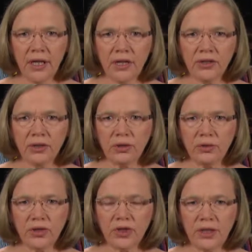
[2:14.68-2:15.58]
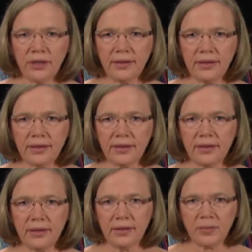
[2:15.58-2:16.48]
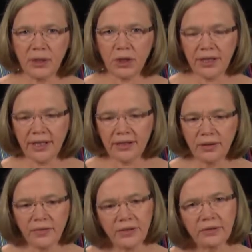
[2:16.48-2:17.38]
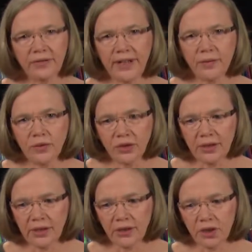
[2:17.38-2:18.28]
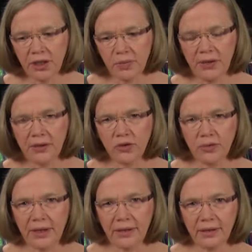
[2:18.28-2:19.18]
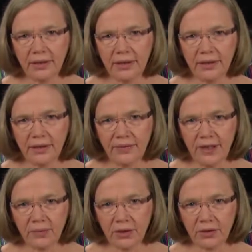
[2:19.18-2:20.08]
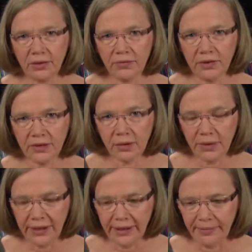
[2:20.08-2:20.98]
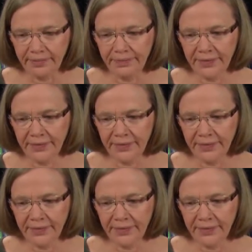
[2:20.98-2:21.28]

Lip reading: So she is specialized in the field of languages, and she has been instrumental in the development of this curriculum.